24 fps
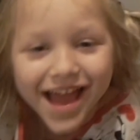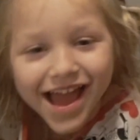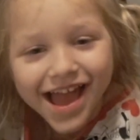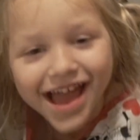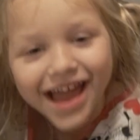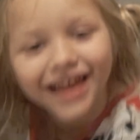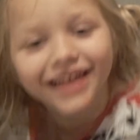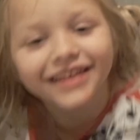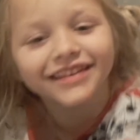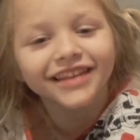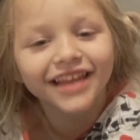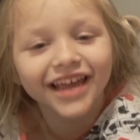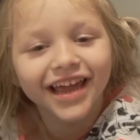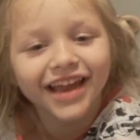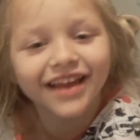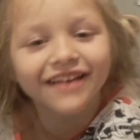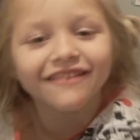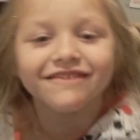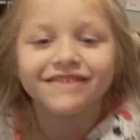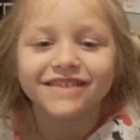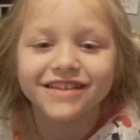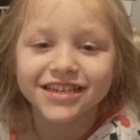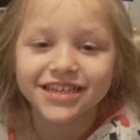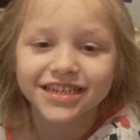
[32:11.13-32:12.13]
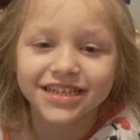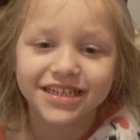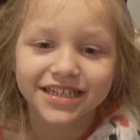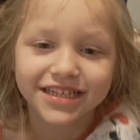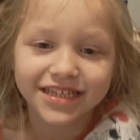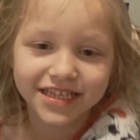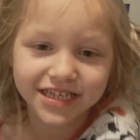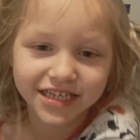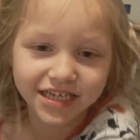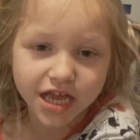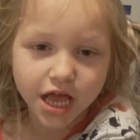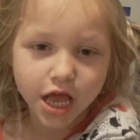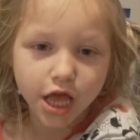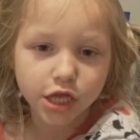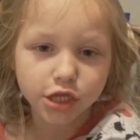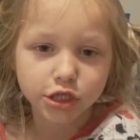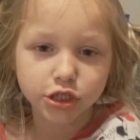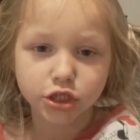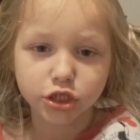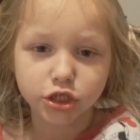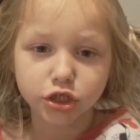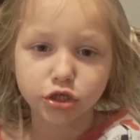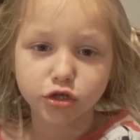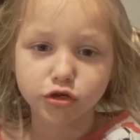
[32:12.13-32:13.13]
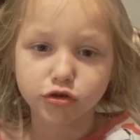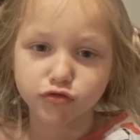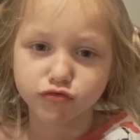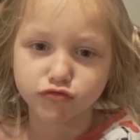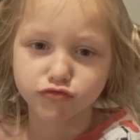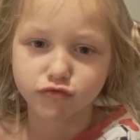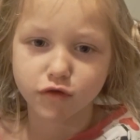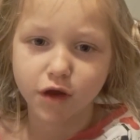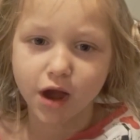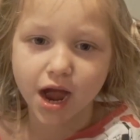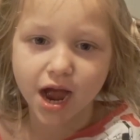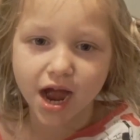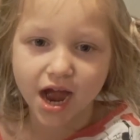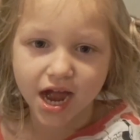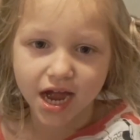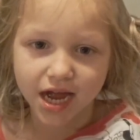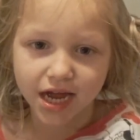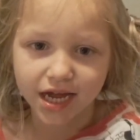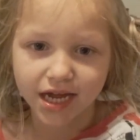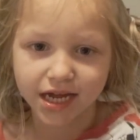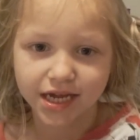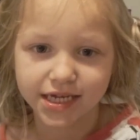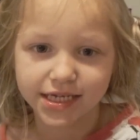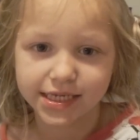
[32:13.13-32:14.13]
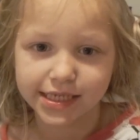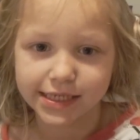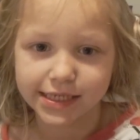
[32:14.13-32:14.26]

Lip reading: And like and subscribe.